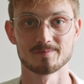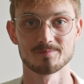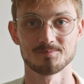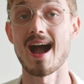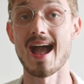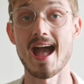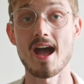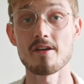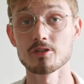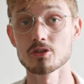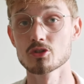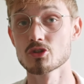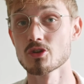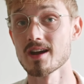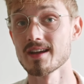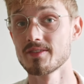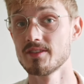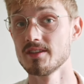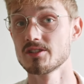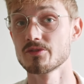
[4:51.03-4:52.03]
I haven't
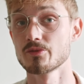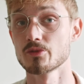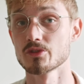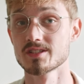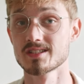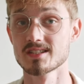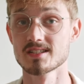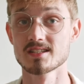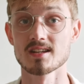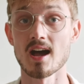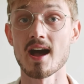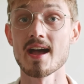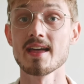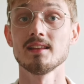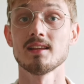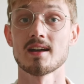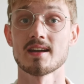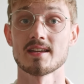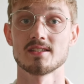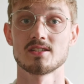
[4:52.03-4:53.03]
tried this for
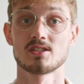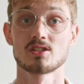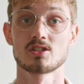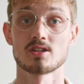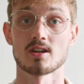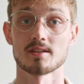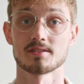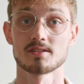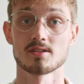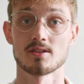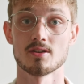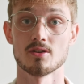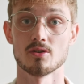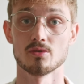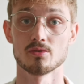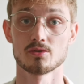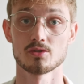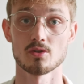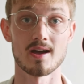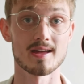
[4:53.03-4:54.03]
stylized shots though,
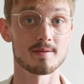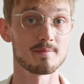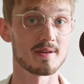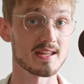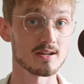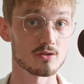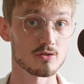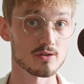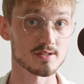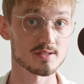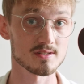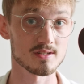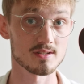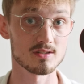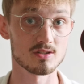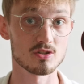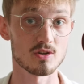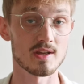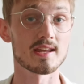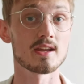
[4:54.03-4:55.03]
so I'd be
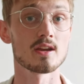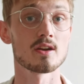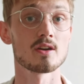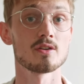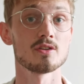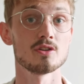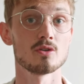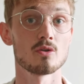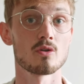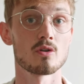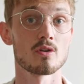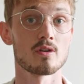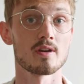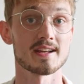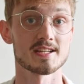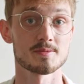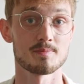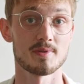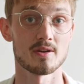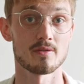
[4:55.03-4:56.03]
interested to hear your
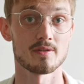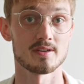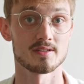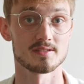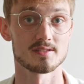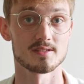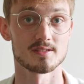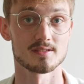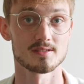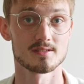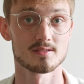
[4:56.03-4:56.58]
experiences.